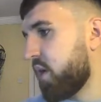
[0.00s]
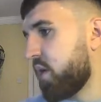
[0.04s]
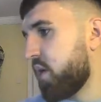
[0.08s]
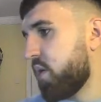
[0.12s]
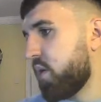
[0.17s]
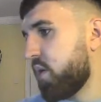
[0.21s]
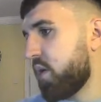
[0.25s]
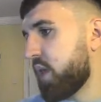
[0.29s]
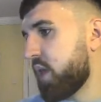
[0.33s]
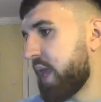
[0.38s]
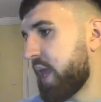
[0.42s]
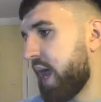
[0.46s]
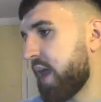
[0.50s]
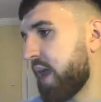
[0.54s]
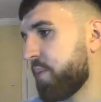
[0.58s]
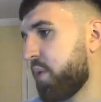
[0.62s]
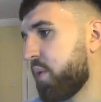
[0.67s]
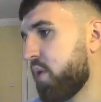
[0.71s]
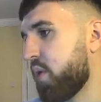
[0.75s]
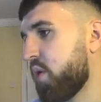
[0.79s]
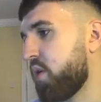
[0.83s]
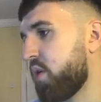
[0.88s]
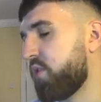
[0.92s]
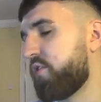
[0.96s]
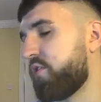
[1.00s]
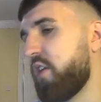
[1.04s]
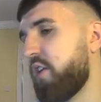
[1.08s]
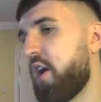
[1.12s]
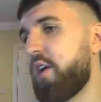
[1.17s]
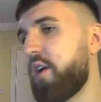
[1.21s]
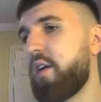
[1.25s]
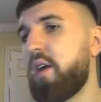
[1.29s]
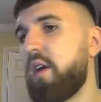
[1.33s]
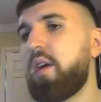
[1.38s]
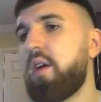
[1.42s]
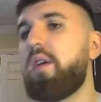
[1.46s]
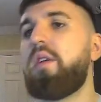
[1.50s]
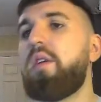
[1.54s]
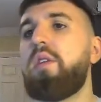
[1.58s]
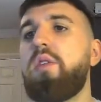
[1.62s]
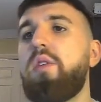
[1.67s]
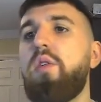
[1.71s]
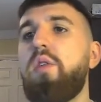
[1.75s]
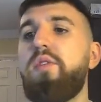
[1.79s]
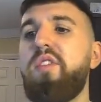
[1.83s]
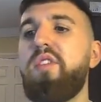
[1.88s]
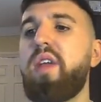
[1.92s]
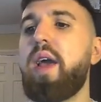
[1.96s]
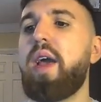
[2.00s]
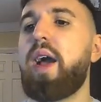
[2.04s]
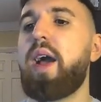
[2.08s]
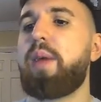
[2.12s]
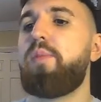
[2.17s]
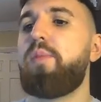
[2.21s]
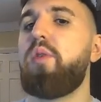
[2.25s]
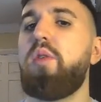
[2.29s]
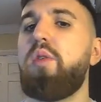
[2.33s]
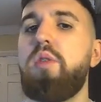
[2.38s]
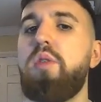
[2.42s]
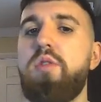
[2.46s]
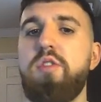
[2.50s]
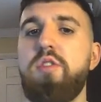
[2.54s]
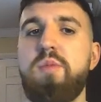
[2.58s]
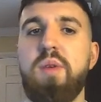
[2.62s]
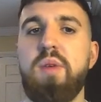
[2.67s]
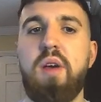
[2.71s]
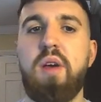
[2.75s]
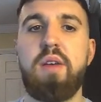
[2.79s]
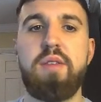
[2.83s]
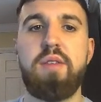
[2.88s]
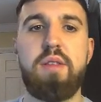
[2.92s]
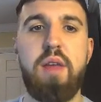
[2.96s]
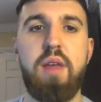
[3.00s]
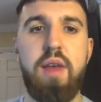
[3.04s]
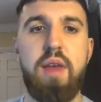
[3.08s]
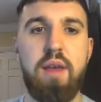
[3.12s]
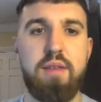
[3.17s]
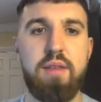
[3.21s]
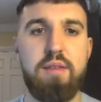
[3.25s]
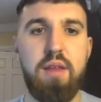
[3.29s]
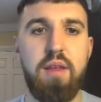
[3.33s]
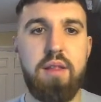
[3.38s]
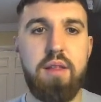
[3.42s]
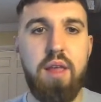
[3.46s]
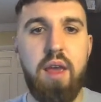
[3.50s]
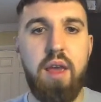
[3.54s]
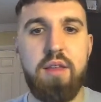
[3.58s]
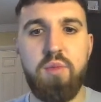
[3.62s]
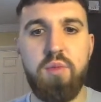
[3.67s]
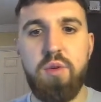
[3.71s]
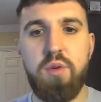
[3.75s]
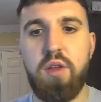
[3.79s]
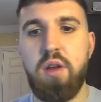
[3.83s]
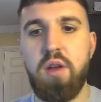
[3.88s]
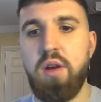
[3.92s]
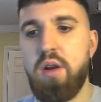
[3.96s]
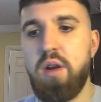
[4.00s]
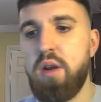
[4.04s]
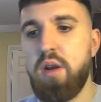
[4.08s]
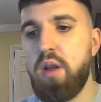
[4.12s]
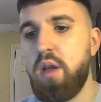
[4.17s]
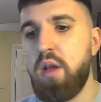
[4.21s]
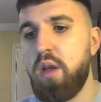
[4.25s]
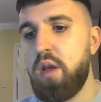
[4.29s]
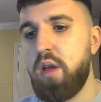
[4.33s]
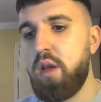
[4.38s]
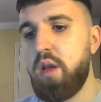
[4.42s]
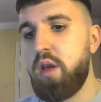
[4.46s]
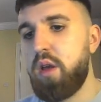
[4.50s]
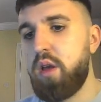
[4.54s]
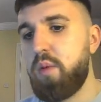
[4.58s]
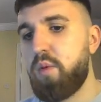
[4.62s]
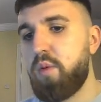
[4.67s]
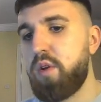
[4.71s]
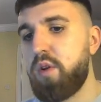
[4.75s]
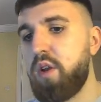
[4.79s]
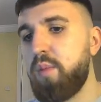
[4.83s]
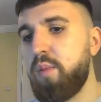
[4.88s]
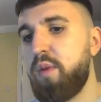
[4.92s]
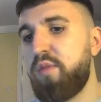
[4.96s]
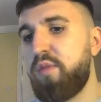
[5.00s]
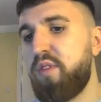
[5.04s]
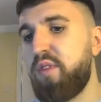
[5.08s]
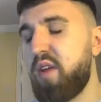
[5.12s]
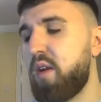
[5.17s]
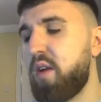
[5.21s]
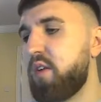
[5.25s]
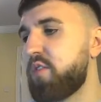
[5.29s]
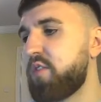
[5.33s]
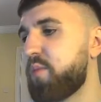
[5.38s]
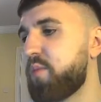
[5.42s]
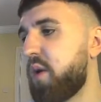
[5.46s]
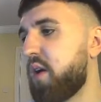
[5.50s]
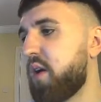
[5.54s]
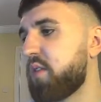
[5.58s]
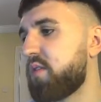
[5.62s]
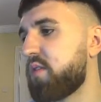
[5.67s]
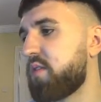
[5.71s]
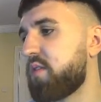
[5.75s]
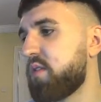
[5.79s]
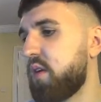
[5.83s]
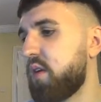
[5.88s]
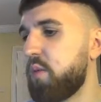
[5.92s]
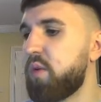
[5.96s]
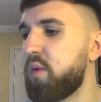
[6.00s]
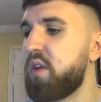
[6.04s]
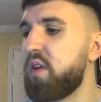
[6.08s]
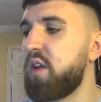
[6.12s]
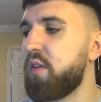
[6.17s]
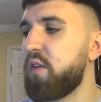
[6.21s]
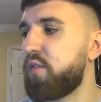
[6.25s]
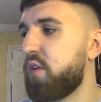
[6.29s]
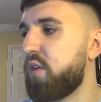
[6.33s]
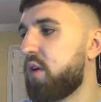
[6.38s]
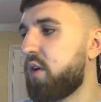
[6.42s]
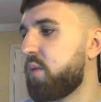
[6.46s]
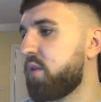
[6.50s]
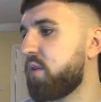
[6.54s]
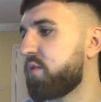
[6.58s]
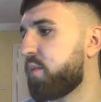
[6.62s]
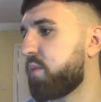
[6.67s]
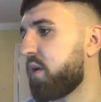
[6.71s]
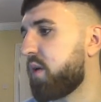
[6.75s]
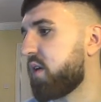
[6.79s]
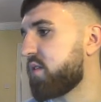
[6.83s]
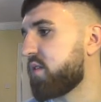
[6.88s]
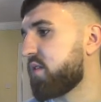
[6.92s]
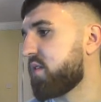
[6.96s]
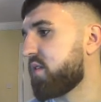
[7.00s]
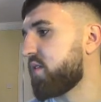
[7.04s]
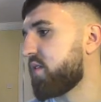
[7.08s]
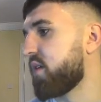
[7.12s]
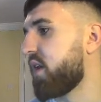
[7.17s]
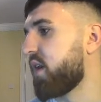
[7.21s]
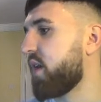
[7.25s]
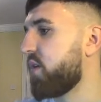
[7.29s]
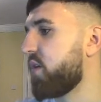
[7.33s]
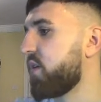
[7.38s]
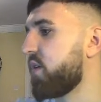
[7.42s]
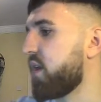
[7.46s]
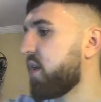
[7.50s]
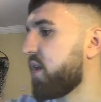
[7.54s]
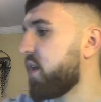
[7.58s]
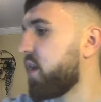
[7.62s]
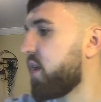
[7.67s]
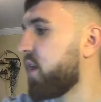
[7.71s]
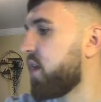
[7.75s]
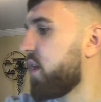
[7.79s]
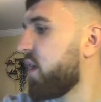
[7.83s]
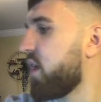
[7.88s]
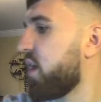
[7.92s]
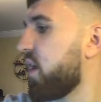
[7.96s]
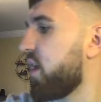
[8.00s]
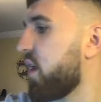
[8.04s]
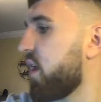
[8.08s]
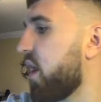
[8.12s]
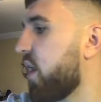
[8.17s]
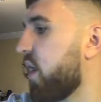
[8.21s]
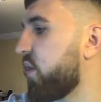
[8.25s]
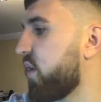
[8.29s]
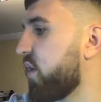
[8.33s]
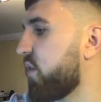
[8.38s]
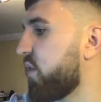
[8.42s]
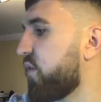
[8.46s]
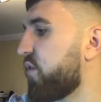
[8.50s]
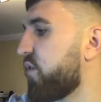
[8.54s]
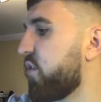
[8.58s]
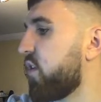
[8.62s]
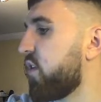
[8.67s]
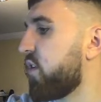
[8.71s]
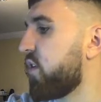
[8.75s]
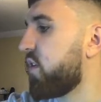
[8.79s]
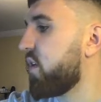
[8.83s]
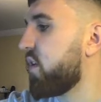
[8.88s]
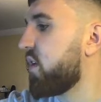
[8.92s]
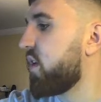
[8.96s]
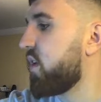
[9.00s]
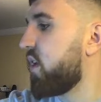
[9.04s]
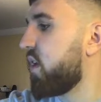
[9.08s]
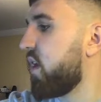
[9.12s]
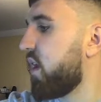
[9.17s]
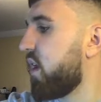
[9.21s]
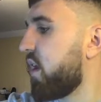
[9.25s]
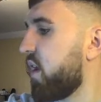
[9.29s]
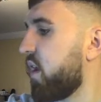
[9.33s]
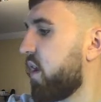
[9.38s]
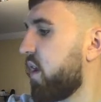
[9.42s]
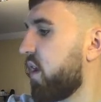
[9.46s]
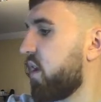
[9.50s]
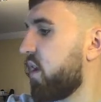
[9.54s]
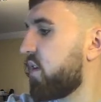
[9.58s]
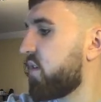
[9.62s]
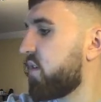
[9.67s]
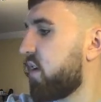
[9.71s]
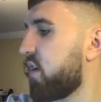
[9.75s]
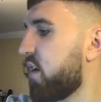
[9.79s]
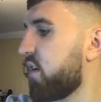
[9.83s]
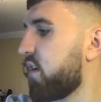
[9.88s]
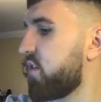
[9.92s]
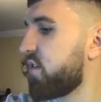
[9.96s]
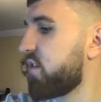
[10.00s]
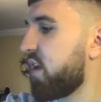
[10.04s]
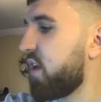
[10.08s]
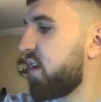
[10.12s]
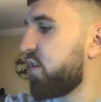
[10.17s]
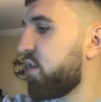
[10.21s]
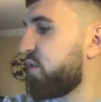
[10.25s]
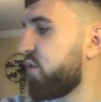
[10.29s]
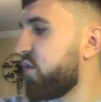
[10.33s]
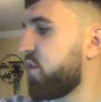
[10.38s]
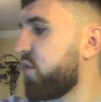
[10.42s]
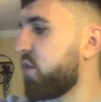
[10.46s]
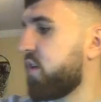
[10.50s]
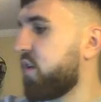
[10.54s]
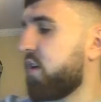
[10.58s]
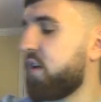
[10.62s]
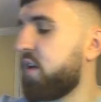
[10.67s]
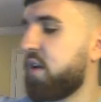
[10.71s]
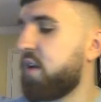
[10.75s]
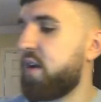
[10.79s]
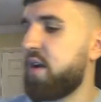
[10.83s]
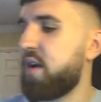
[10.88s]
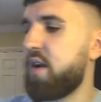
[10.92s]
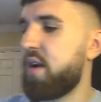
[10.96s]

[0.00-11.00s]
Gakpo or Jota? Go for Gakpo, just because it takes one of your midfielder spots, or one of your forward spots out on front. Sorry, just getting a phone call there.